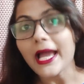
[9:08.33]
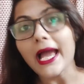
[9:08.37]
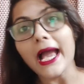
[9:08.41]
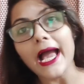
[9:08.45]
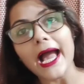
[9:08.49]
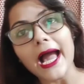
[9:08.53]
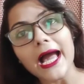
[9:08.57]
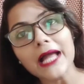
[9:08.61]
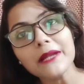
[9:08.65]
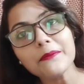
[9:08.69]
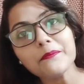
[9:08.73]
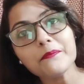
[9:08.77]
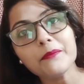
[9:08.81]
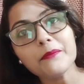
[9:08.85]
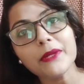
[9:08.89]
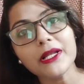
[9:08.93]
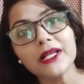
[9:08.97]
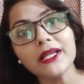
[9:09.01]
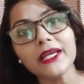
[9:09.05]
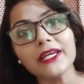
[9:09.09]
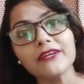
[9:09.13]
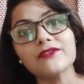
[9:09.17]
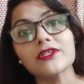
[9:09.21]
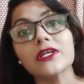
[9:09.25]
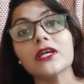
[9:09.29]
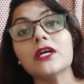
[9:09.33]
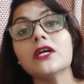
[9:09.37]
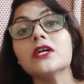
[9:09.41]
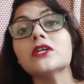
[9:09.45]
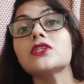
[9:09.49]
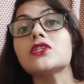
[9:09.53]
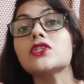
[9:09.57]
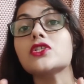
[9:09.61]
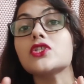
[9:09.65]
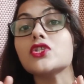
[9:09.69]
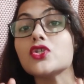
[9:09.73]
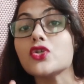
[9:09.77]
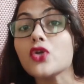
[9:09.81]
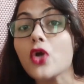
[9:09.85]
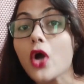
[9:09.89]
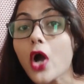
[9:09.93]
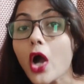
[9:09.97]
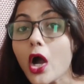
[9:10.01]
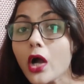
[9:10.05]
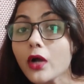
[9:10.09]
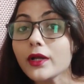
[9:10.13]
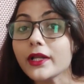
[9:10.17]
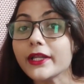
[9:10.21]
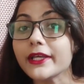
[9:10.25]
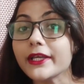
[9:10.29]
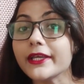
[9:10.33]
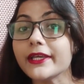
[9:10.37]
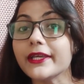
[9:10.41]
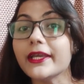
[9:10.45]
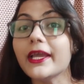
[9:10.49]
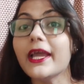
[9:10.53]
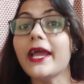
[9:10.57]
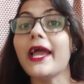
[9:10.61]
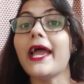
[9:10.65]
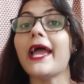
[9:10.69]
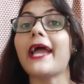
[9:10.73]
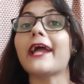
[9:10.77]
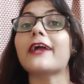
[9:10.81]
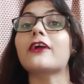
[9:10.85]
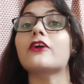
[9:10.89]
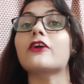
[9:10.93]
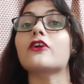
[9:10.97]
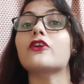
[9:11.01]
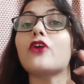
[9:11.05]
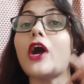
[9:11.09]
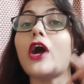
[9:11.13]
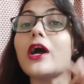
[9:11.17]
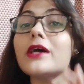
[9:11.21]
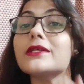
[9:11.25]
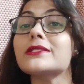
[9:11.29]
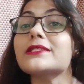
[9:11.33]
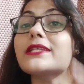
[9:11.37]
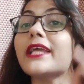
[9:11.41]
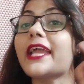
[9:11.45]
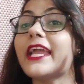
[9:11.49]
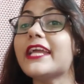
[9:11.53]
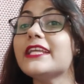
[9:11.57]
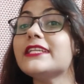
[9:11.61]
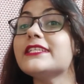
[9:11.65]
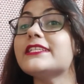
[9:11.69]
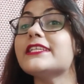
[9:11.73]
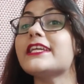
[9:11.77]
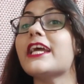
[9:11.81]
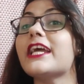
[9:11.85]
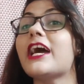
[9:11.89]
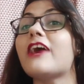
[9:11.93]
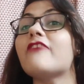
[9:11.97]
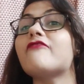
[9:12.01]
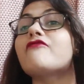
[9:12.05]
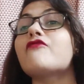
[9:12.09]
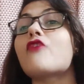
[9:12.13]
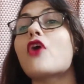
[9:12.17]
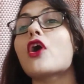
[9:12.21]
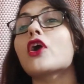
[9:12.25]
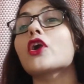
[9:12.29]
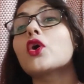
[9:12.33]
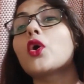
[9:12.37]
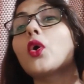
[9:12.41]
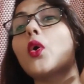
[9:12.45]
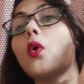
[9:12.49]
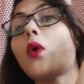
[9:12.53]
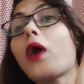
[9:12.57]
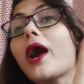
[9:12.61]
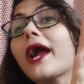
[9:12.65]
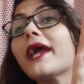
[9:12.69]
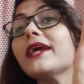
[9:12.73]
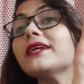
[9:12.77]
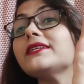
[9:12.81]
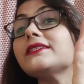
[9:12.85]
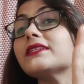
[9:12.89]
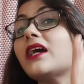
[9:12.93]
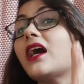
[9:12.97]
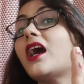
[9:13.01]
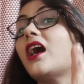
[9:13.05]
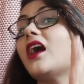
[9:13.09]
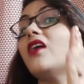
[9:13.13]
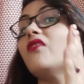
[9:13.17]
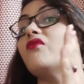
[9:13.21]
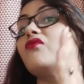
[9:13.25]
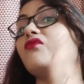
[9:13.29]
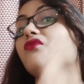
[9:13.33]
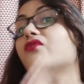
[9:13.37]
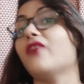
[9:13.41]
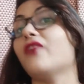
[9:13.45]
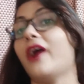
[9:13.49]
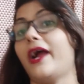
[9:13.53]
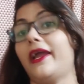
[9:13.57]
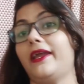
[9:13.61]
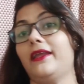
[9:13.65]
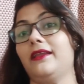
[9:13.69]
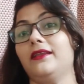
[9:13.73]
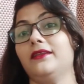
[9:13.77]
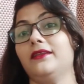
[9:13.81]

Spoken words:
and believed strongly across India for quite a while.